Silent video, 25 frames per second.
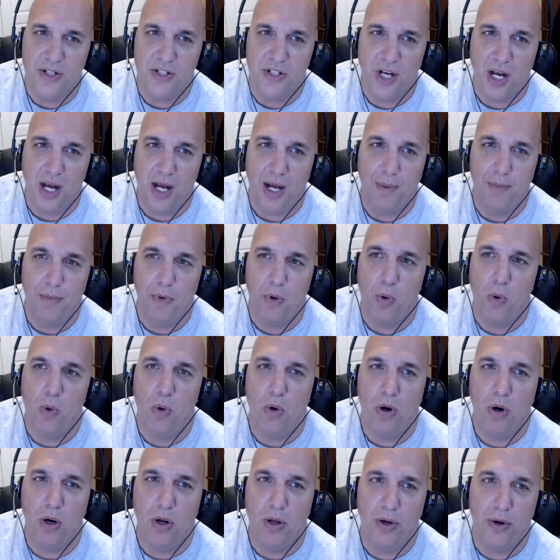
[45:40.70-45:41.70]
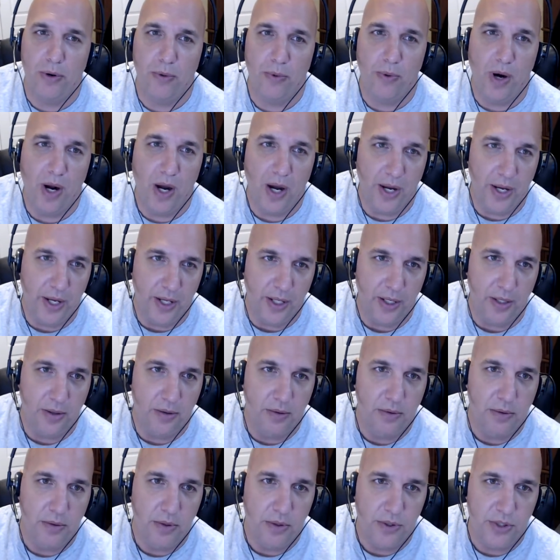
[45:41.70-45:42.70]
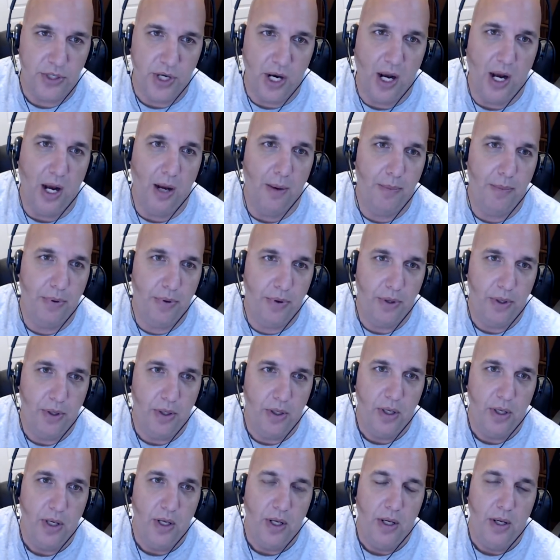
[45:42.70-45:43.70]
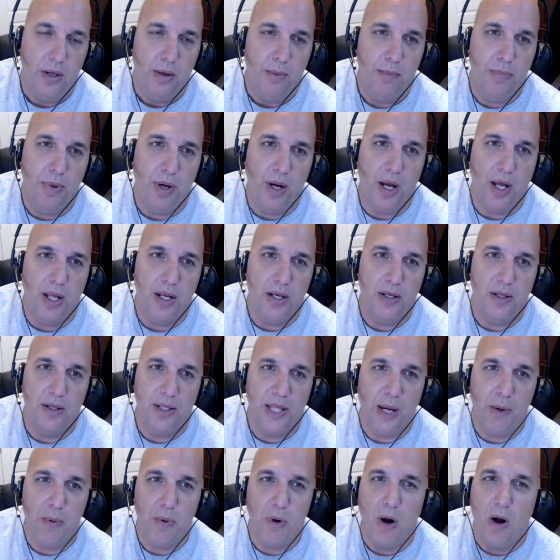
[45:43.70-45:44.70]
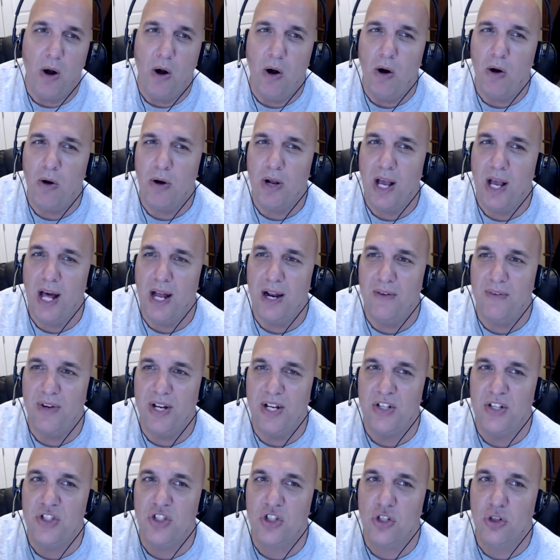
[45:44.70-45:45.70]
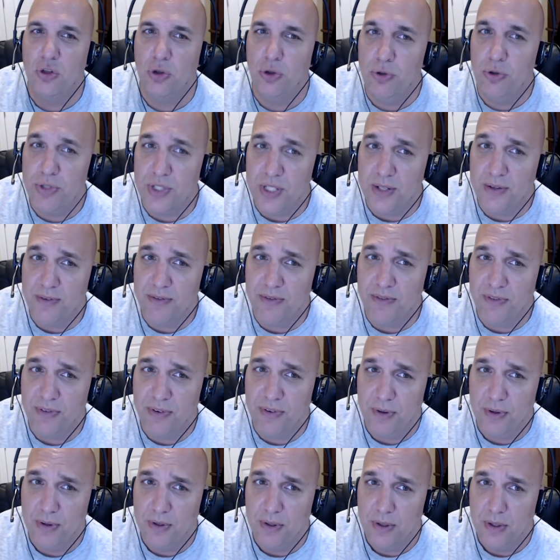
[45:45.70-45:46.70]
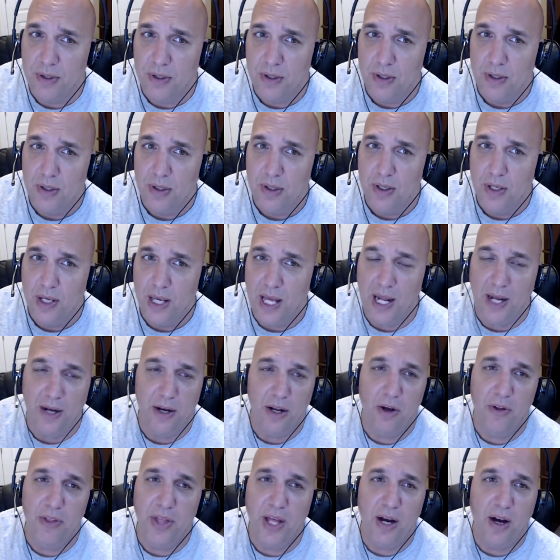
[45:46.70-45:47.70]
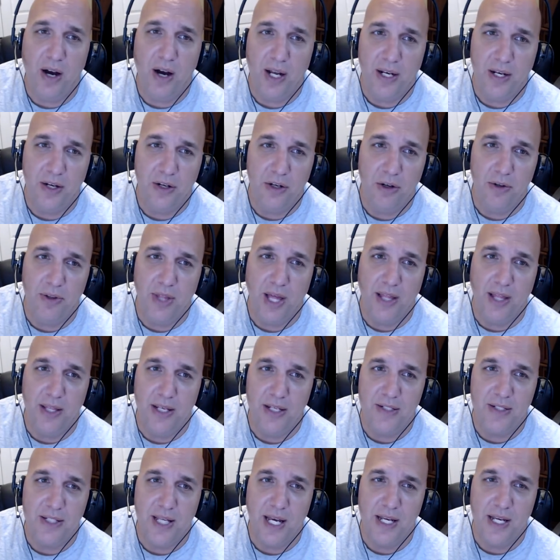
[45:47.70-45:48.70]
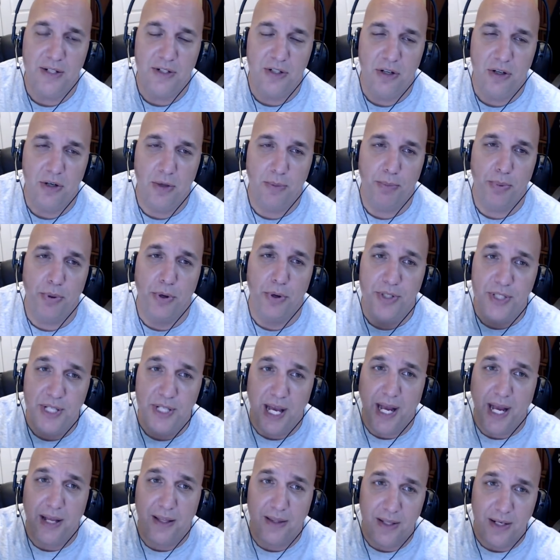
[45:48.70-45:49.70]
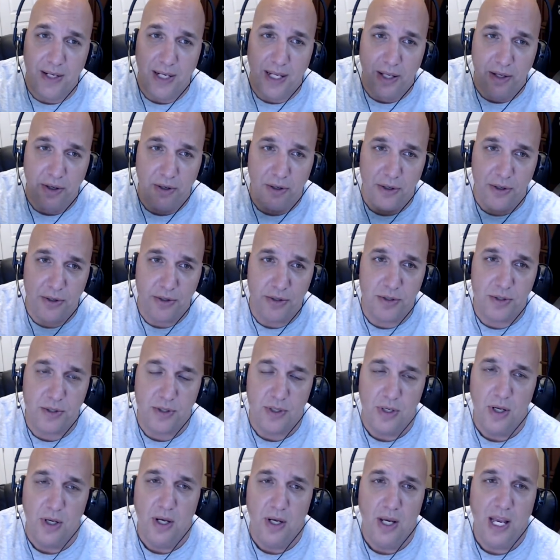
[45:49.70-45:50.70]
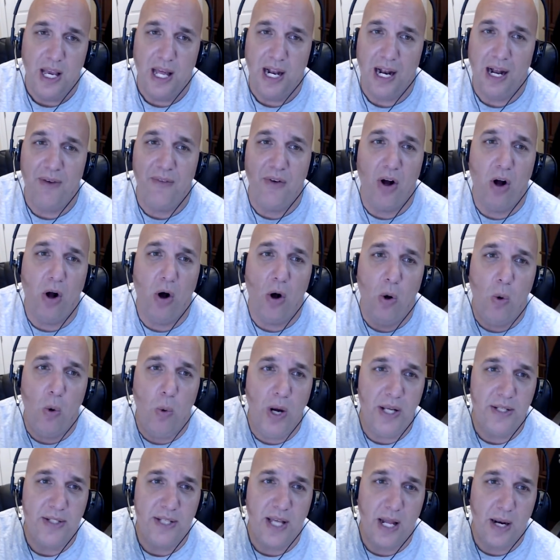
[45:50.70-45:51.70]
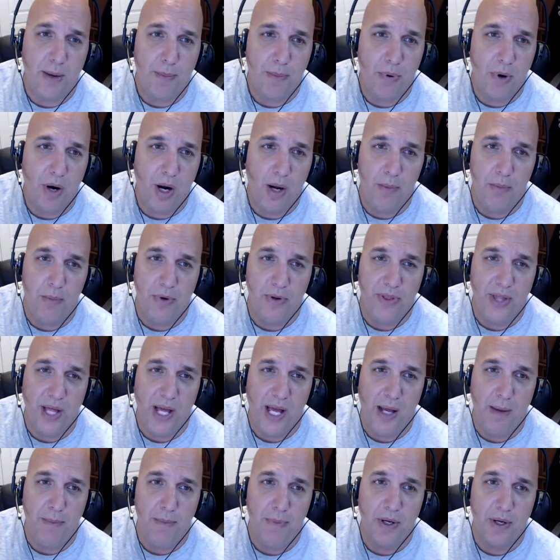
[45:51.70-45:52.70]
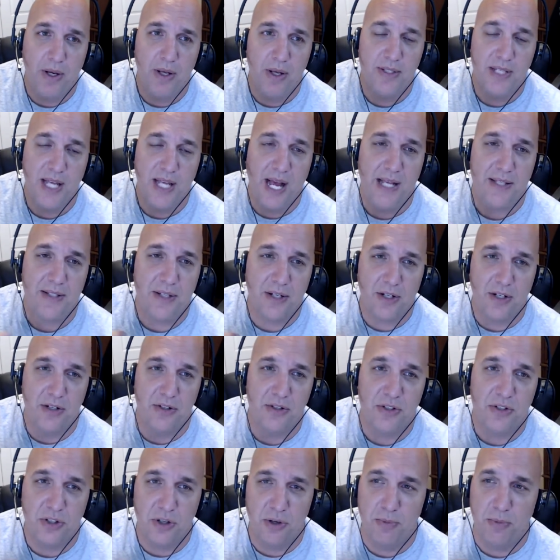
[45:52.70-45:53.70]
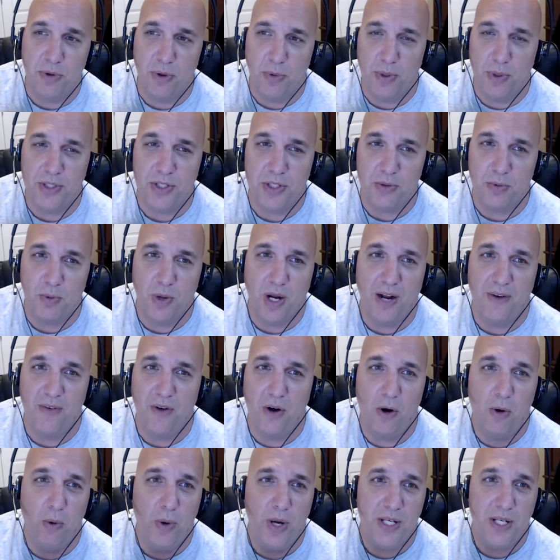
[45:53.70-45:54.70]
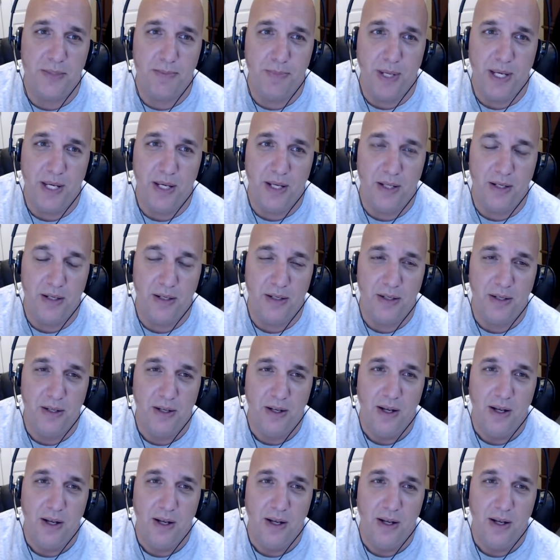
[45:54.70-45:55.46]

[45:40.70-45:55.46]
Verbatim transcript: shop or an Orion shop, but they were all kind of exclusive. I know they like to do that these days too to protect the dealers and I've always had a problem with that because as a consumer, which is what I've always been,